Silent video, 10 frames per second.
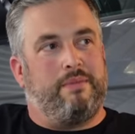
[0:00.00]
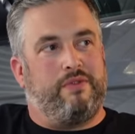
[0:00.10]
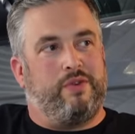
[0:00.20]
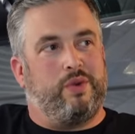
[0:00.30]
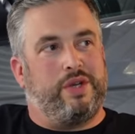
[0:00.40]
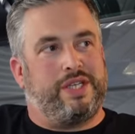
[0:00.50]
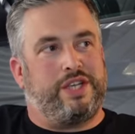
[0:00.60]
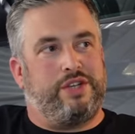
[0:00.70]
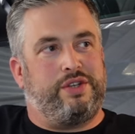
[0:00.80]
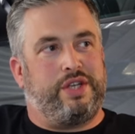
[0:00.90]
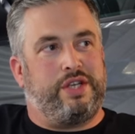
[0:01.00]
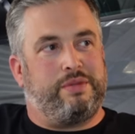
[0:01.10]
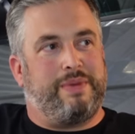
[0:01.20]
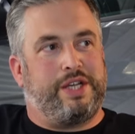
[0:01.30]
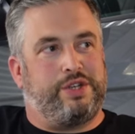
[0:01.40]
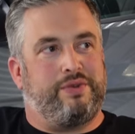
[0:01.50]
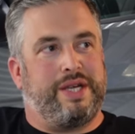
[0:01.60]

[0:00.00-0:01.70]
for what is issued to you to make sure